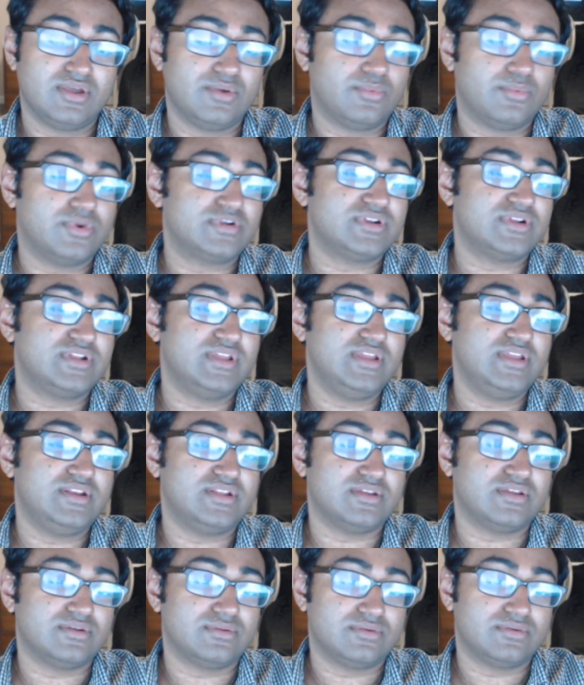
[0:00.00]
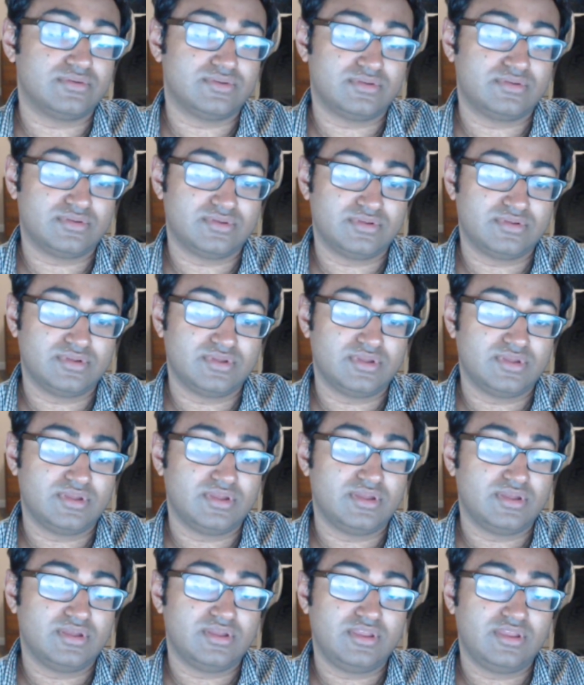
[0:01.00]
What did he do?
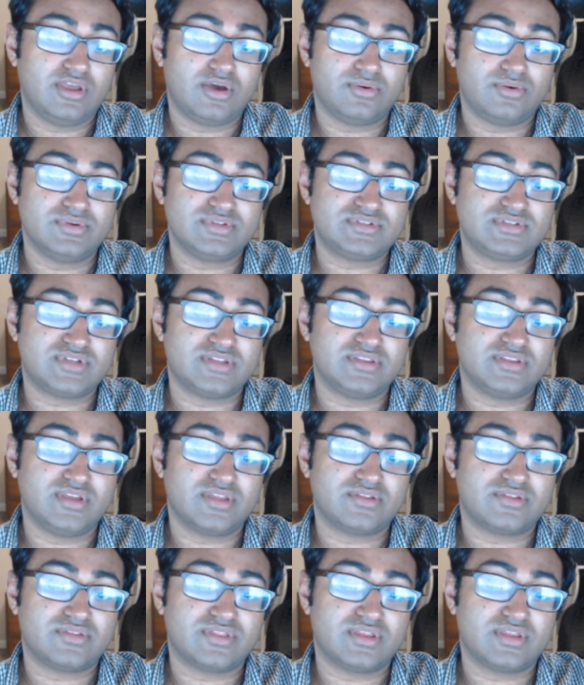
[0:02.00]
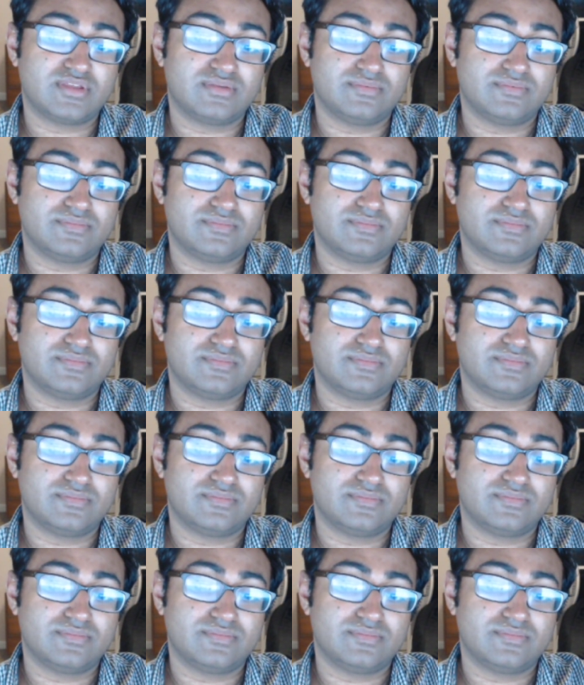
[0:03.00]
He always done the other thing.